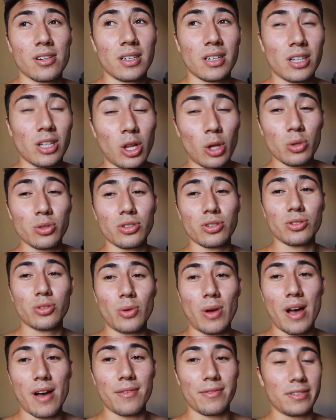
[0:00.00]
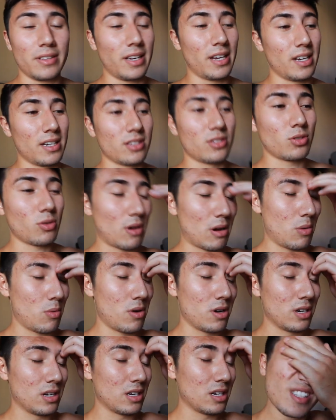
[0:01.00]
closer to Alpha Land. So I
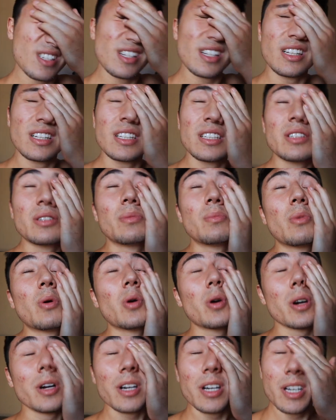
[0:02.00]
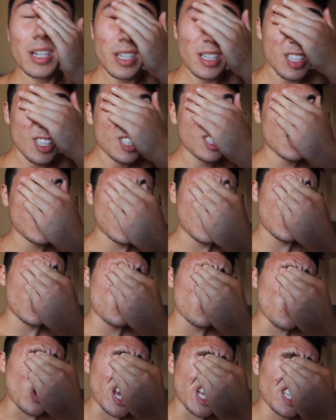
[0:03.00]
wanna a little more
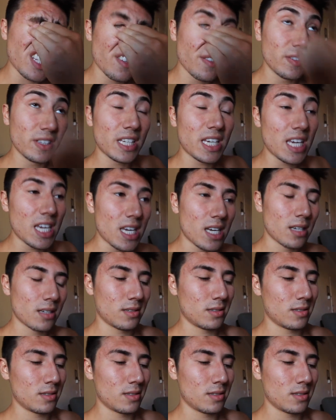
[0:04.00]
aggressively.